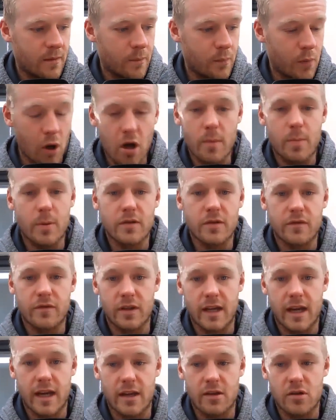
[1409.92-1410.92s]

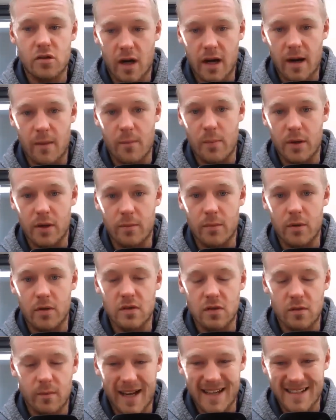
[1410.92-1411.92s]
purposefully trying to build
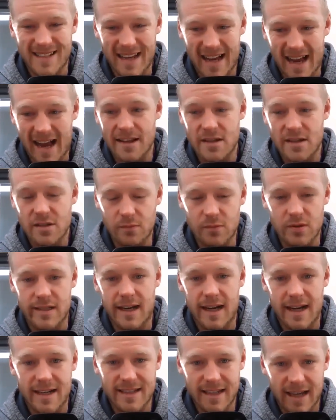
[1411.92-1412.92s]
muscle mass, add some
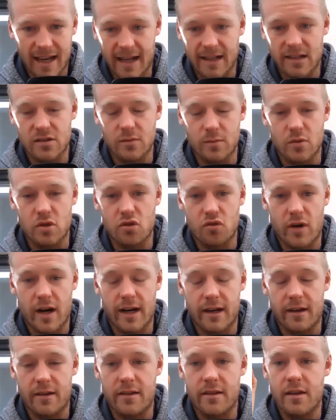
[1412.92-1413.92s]
size, add some
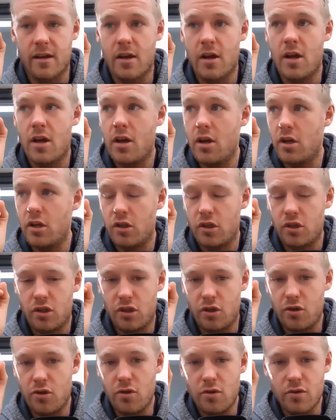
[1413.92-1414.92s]
strength,
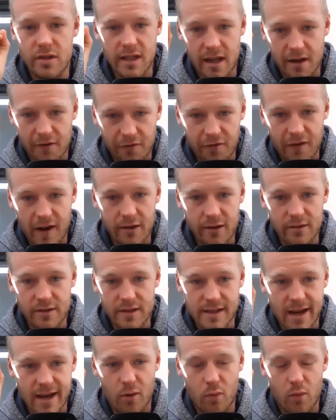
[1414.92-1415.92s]
use that final
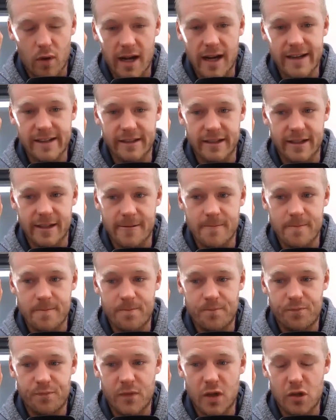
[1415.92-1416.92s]
set wisely.
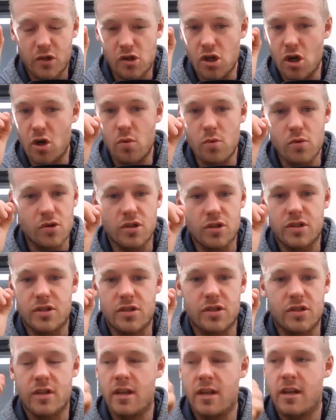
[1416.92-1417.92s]
Don't
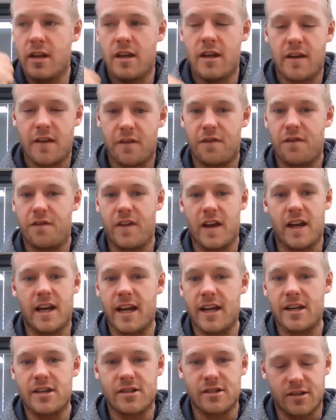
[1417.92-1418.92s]
just
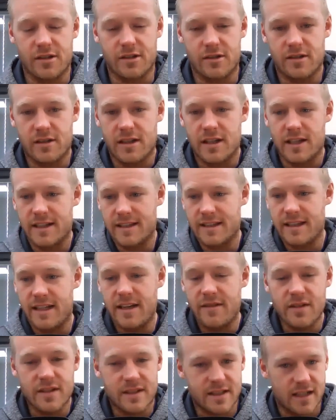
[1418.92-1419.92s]
finish and
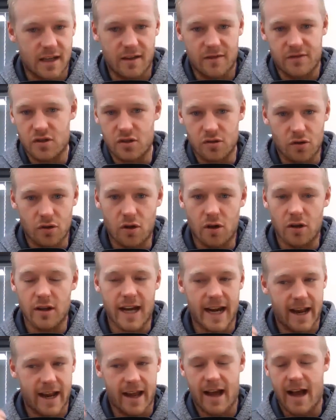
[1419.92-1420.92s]
leave yourself short.
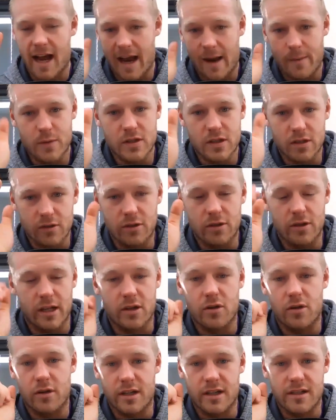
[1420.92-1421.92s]
Like, absolutely
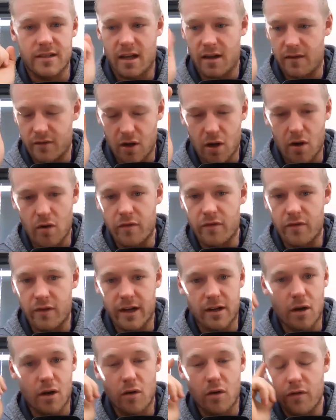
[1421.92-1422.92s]
cook yourself. Go for
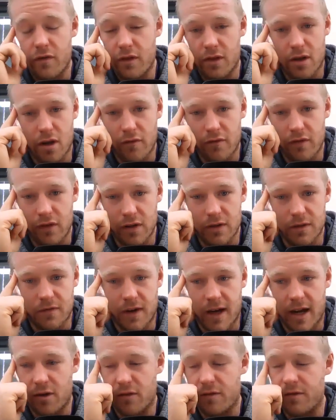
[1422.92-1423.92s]
it. Go for those
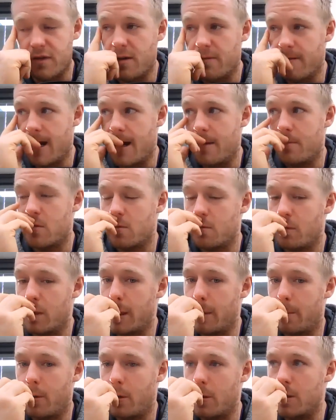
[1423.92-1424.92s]
final few reps.
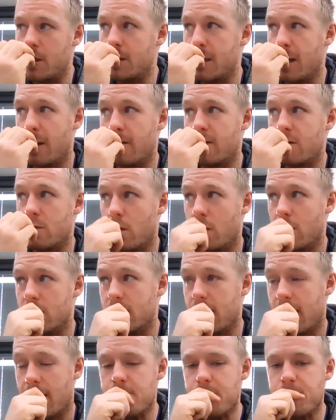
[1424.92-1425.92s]
Really push yourself towards
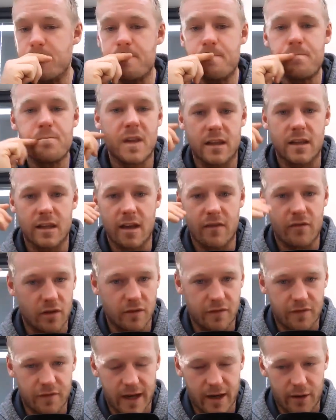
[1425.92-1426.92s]
that level
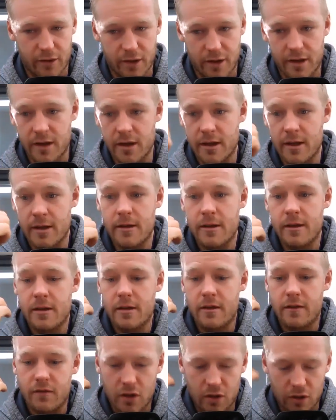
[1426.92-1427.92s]
of failure.
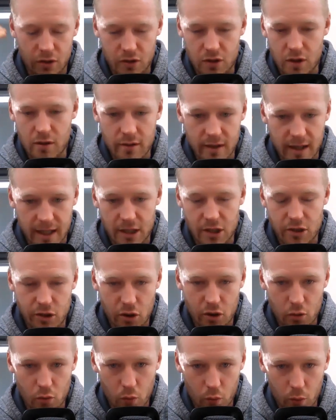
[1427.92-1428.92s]
If you can do that,
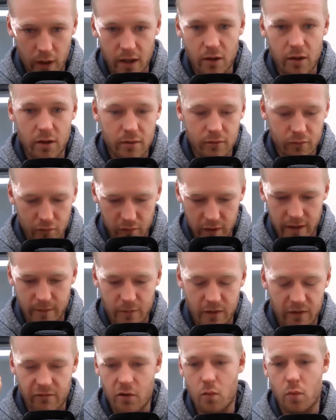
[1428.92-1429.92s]
you will
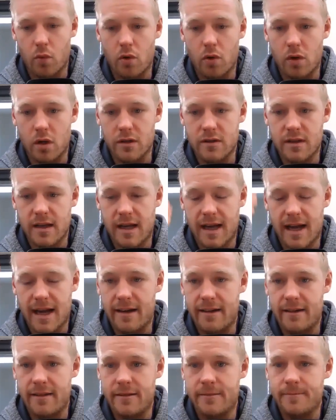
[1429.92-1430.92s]
reap the rewards.
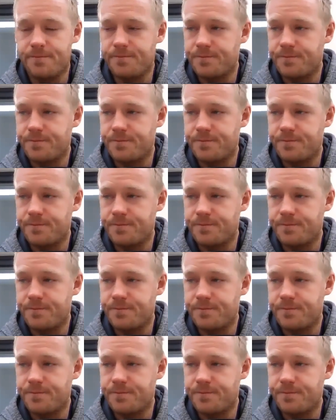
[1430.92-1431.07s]
And